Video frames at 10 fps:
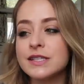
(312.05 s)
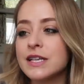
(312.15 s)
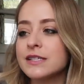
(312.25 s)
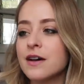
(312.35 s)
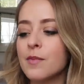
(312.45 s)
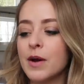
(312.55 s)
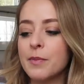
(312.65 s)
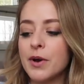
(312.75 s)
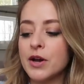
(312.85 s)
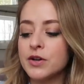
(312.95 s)
These are my
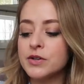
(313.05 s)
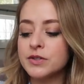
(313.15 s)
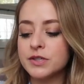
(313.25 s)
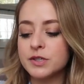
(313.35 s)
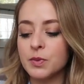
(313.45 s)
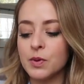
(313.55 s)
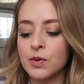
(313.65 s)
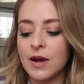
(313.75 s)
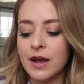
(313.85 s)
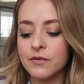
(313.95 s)
Bose
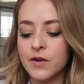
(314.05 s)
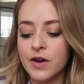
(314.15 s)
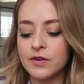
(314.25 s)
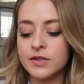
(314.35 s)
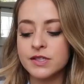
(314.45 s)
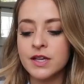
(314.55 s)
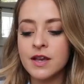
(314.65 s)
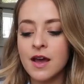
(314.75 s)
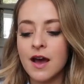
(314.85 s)
Sport headphones.